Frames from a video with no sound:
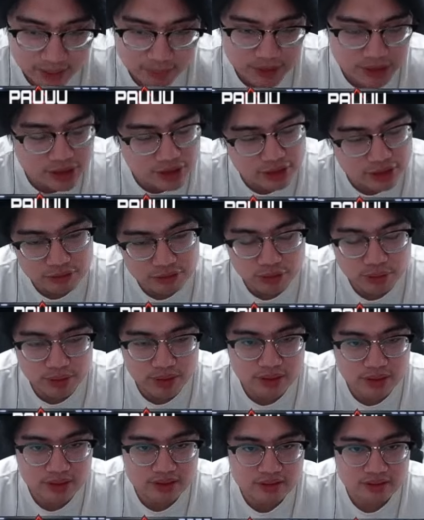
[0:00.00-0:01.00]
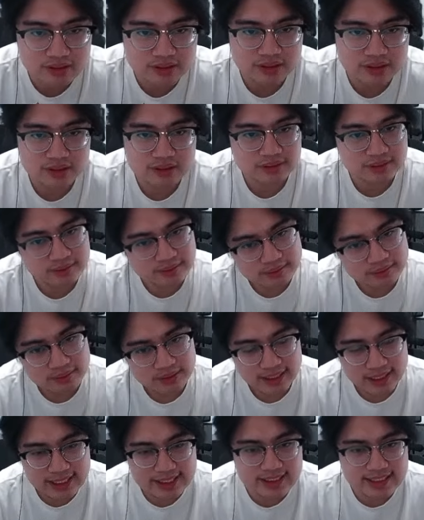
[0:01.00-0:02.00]
position 4,
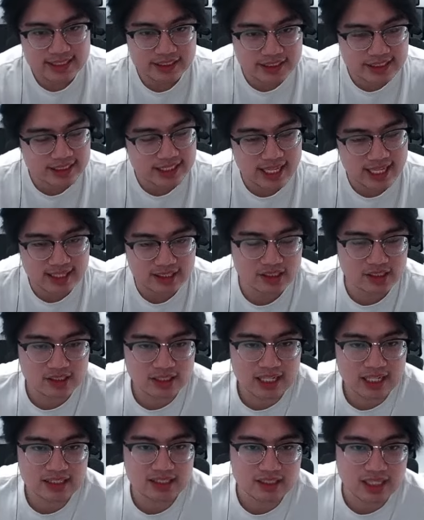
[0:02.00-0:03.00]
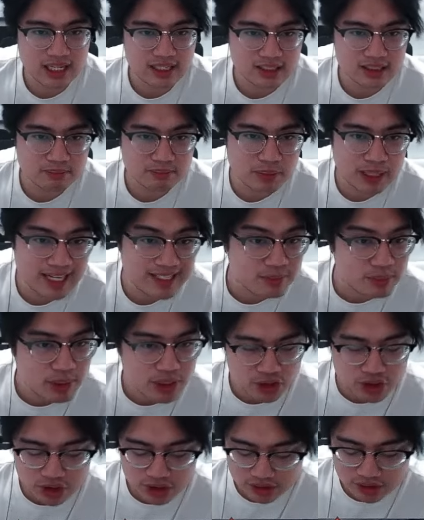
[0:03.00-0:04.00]
she's not as good as
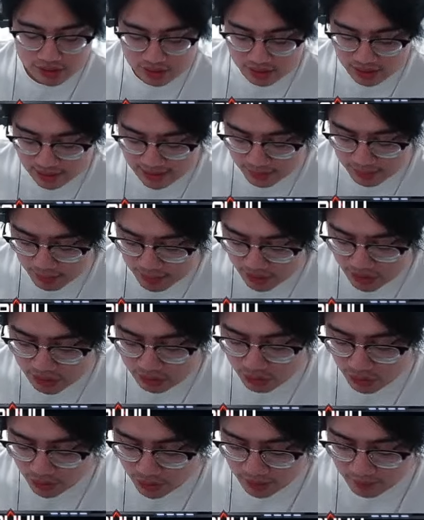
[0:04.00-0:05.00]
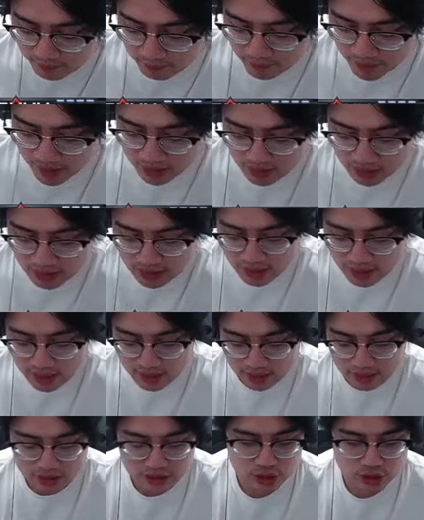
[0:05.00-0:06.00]
much as a position 4.
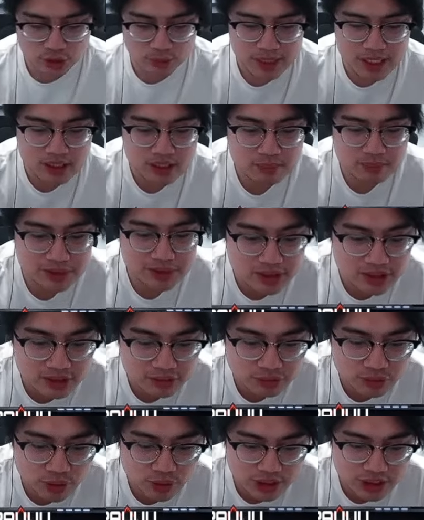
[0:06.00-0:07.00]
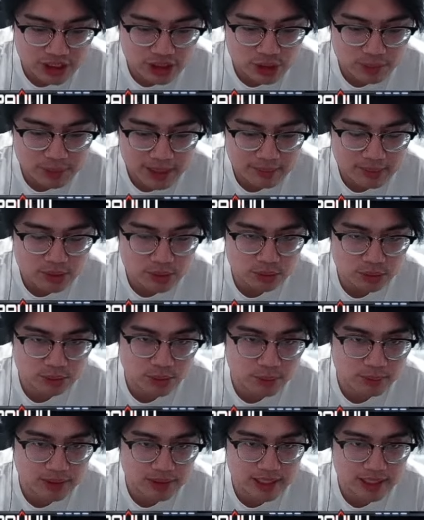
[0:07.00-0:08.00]
Because to be a good position 4, you need to be able to
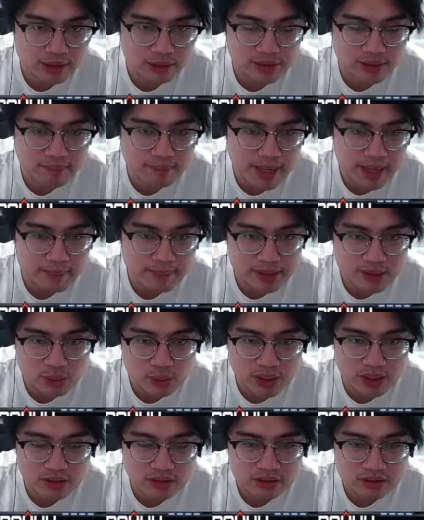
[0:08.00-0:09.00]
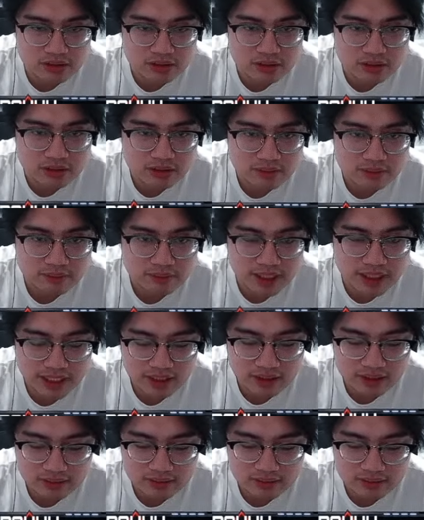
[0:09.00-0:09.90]
roam around the map as well. Like,